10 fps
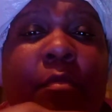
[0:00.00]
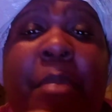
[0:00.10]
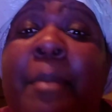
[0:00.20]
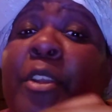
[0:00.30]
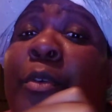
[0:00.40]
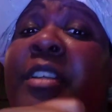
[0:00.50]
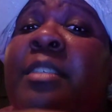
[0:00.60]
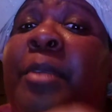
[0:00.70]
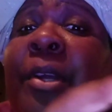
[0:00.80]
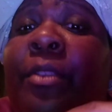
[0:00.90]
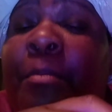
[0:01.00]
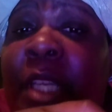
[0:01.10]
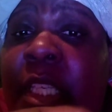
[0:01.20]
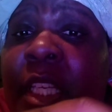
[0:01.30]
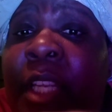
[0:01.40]
Baby, you can smell the
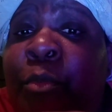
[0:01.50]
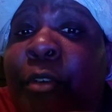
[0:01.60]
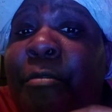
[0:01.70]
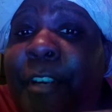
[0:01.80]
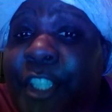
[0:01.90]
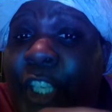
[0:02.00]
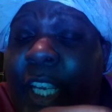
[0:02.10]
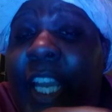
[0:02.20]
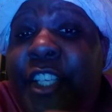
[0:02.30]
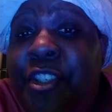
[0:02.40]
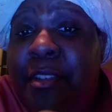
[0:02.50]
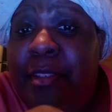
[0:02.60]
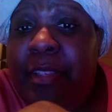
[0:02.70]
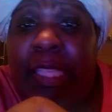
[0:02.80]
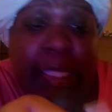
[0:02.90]
mint and refreshing
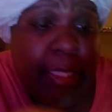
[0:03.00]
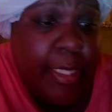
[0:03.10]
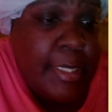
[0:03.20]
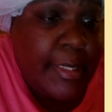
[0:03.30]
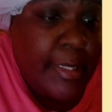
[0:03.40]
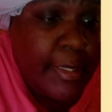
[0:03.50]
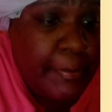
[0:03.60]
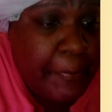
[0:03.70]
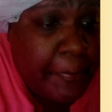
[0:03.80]
agents in this.